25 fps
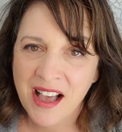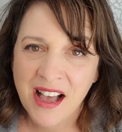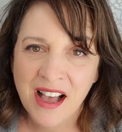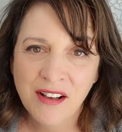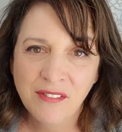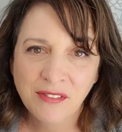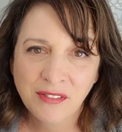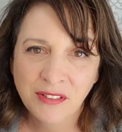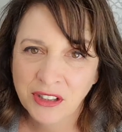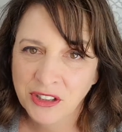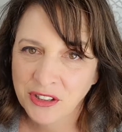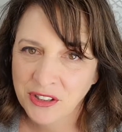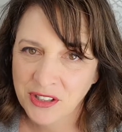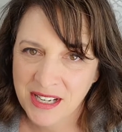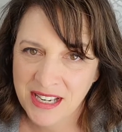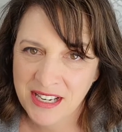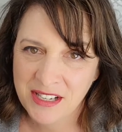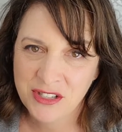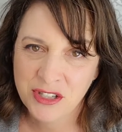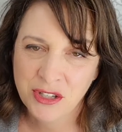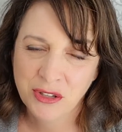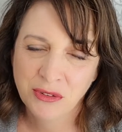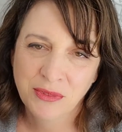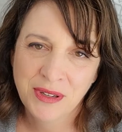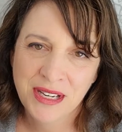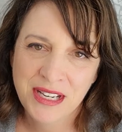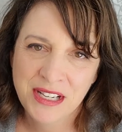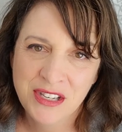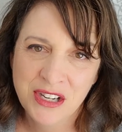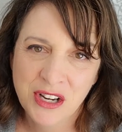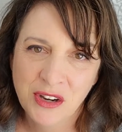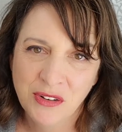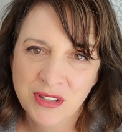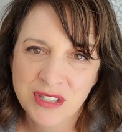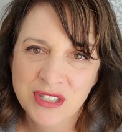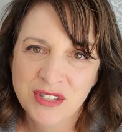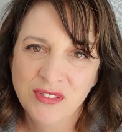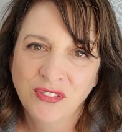of learning to read
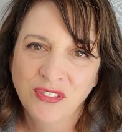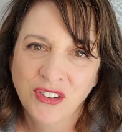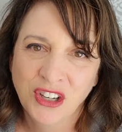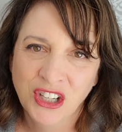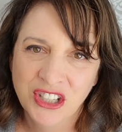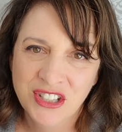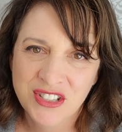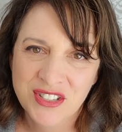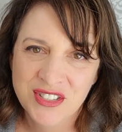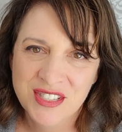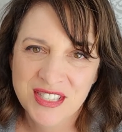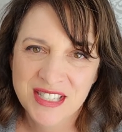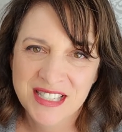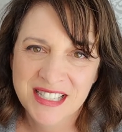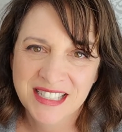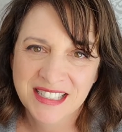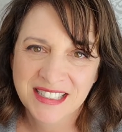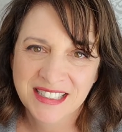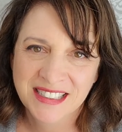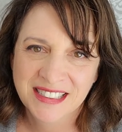notes first.